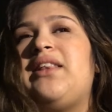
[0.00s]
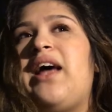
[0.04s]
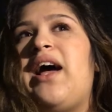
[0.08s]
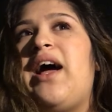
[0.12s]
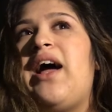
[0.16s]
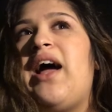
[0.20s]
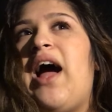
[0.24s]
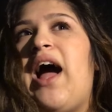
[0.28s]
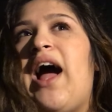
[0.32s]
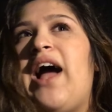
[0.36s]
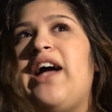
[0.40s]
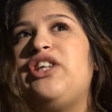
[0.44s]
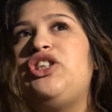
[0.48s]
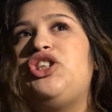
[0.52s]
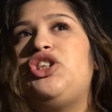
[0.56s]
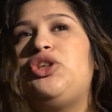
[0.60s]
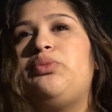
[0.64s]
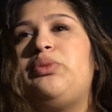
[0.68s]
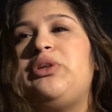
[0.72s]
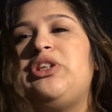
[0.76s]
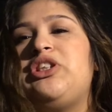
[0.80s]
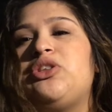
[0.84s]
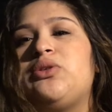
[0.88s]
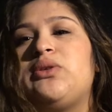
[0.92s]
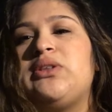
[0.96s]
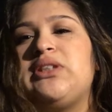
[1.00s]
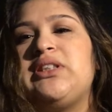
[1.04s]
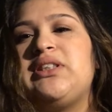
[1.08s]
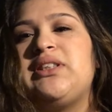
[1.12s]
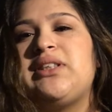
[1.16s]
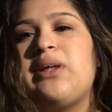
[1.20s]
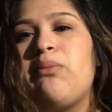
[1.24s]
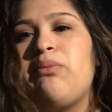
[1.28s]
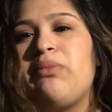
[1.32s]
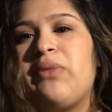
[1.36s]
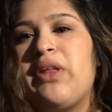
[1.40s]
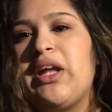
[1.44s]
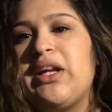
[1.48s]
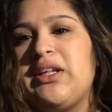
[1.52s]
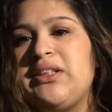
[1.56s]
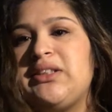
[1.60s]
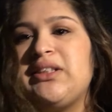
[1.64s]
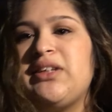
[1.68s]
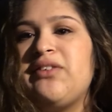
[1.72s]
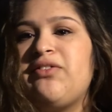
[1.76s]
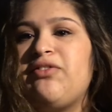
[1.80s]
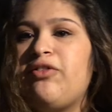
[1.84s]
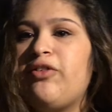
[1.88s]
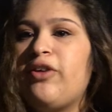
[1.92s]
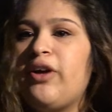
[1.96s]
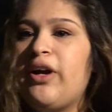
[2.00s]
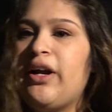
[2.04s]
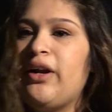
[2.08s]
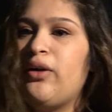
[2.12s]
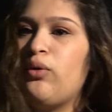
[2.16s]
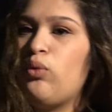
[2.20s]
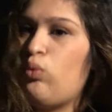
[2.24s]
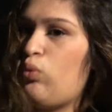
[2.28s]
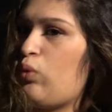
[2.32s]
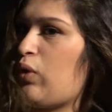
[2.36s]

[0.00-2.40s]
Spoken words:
that I should be doing something different